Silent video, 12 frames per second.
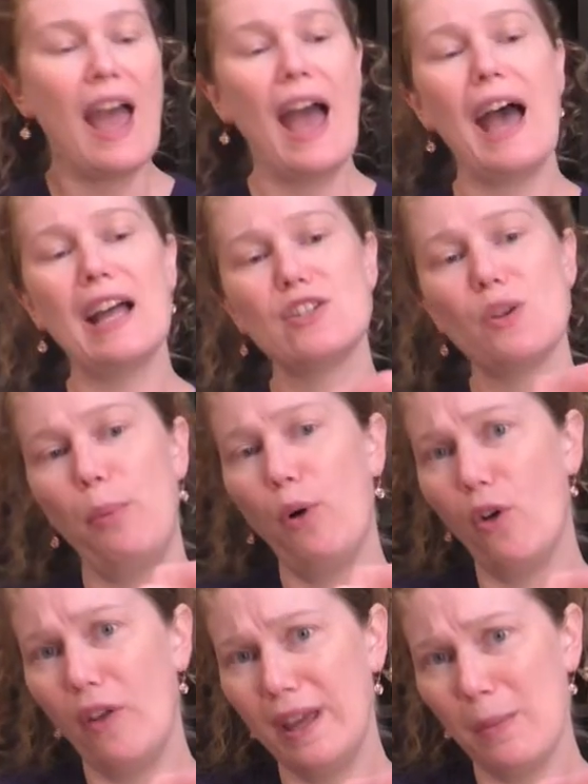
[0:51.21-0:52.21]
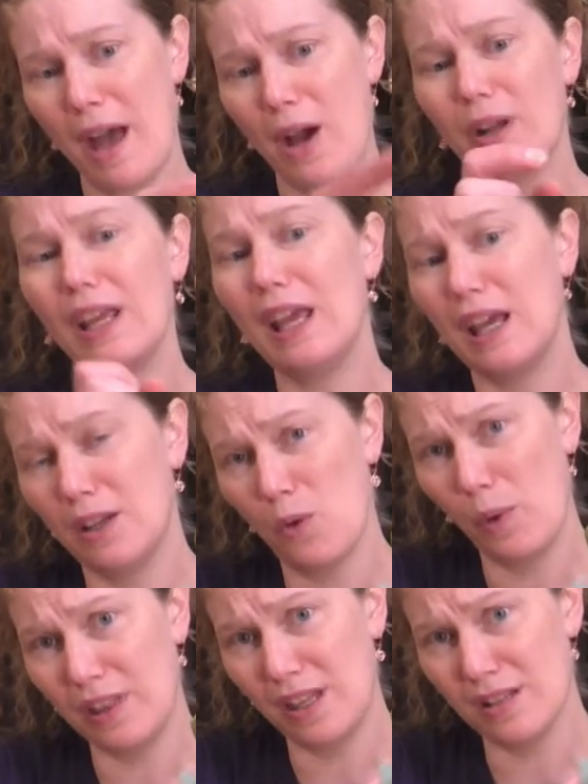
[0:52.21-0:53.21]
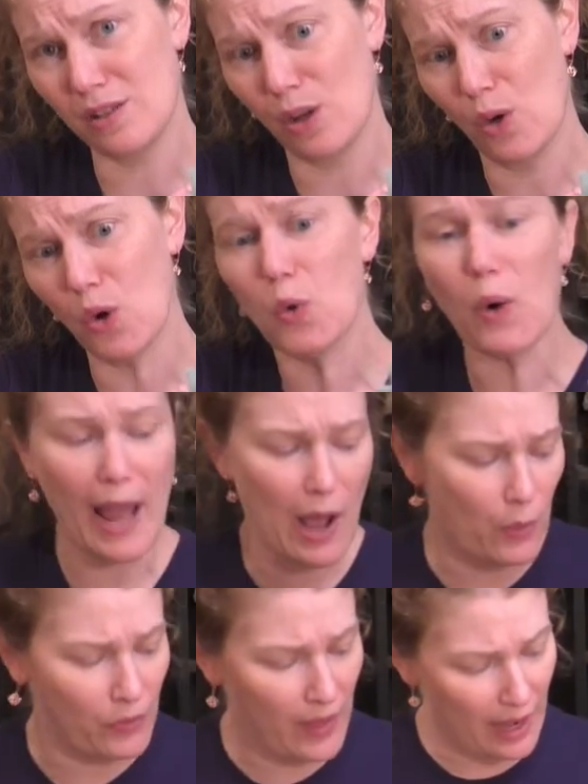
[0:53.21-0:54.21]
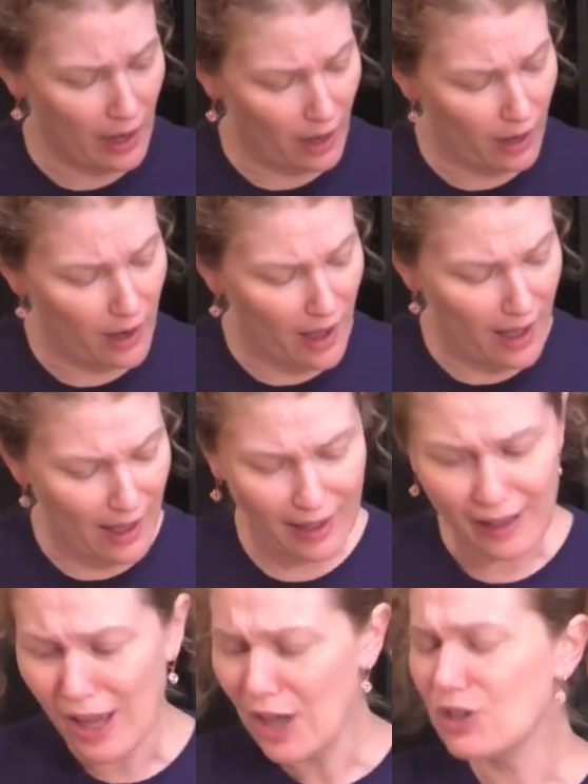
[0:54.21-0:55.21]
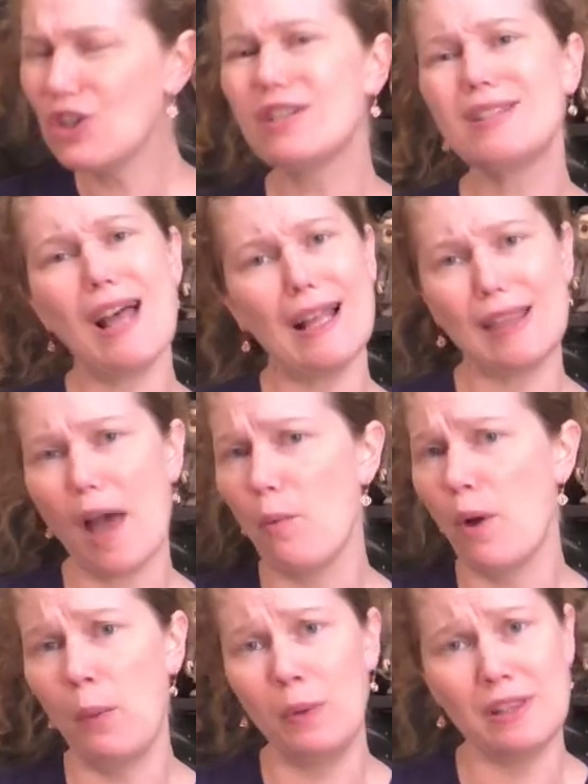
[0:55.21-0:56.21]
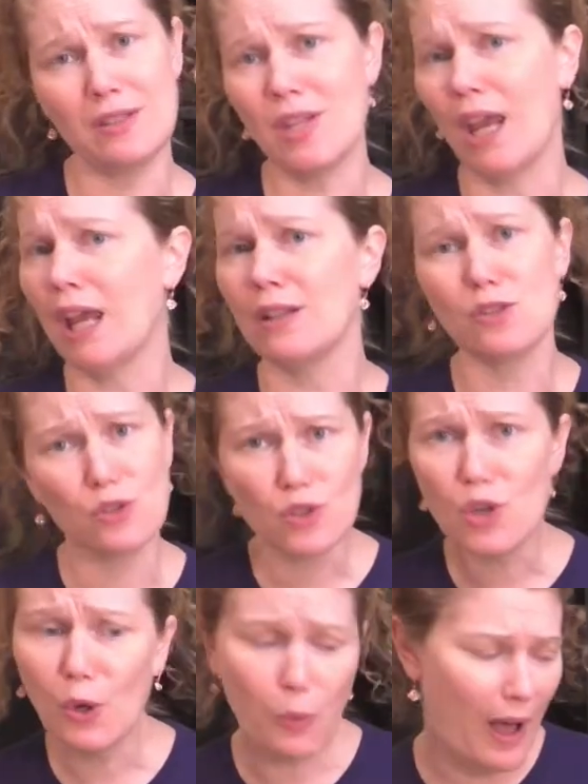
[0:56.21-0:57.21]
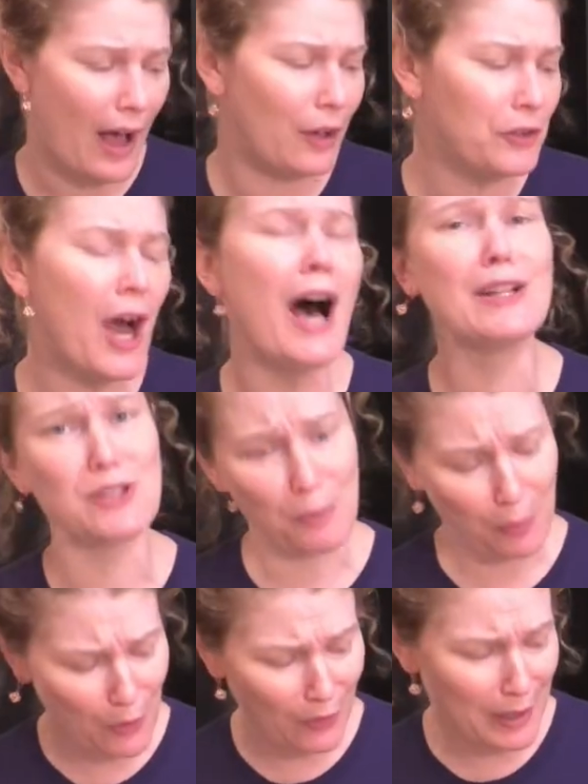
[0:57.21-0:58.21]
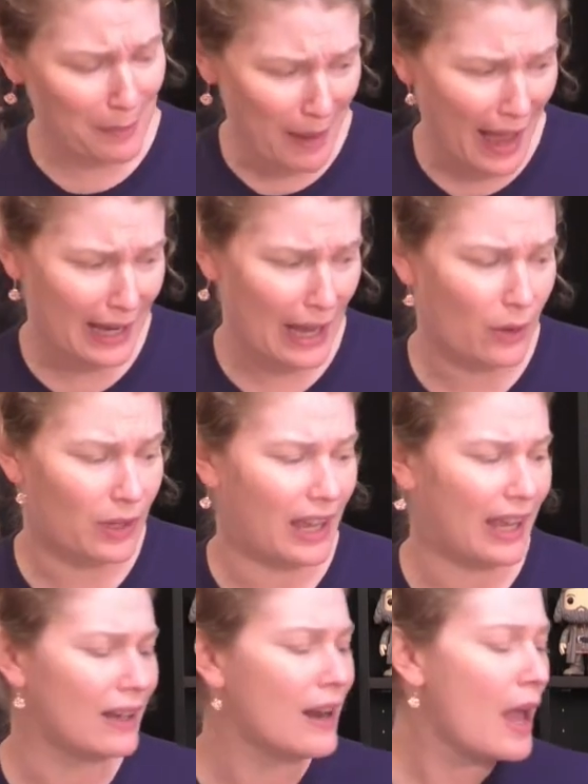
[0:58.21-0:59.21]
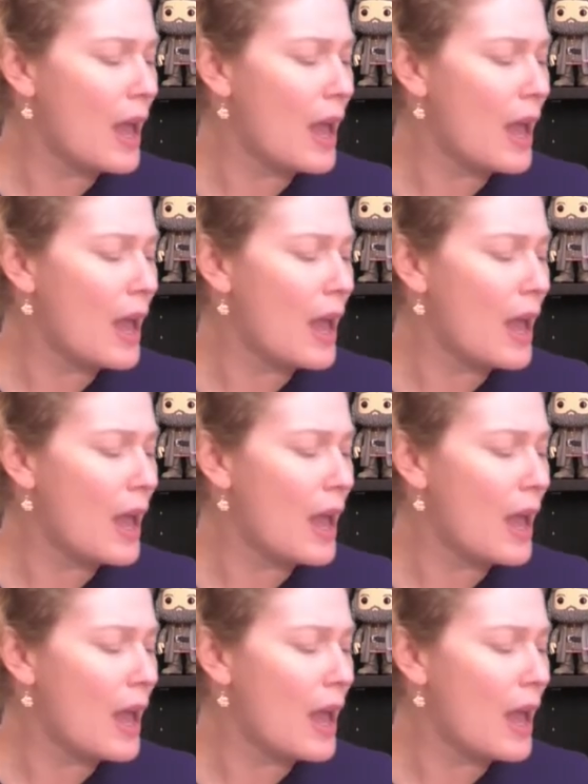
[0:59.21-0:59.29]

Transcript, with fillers: Had to pull him out again with his little crown there. Uh, just thought that went with the tickets too well not to pull him back out again.